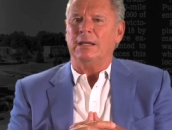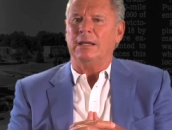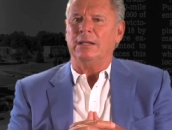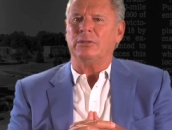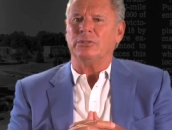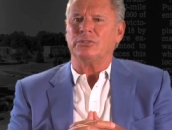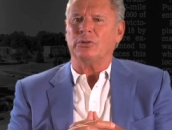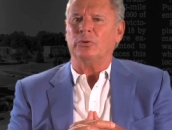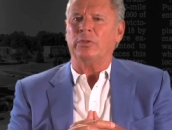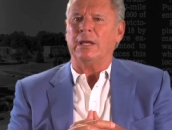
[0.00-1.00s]
and to
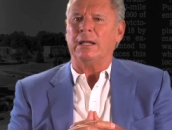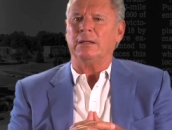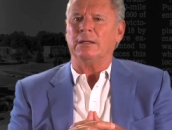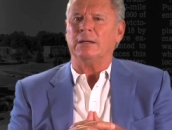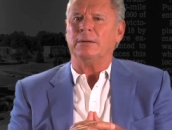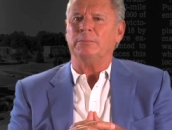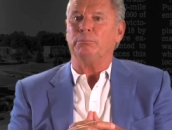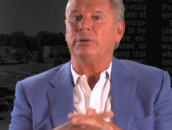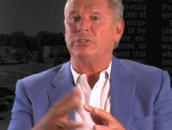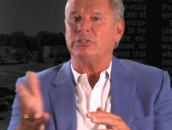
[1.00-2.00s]
show that uh,
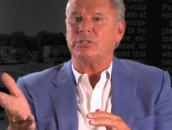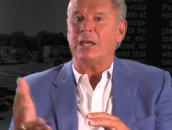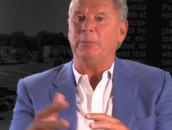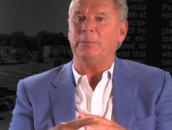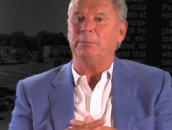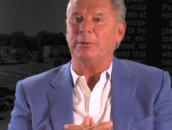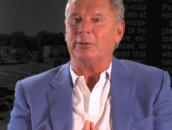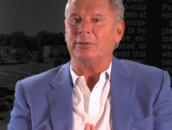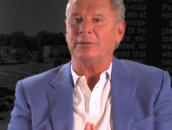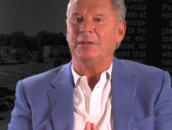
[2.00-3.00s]
bridges can be
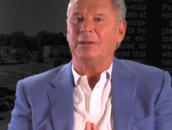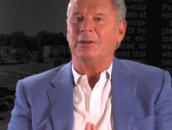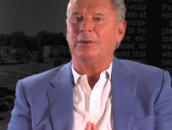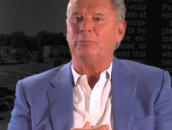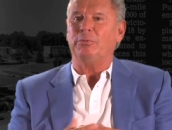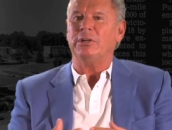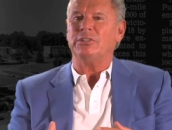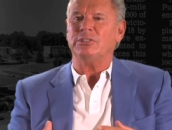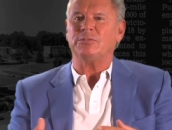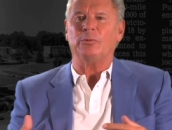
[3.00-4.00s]
built.
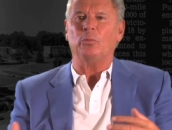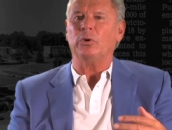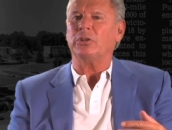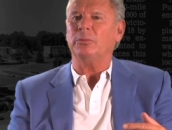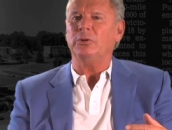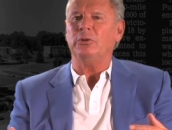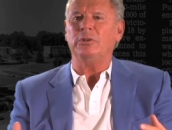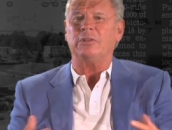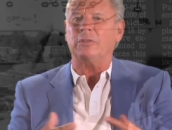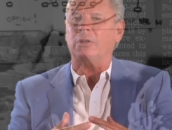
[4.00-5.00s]
Bridges from one community to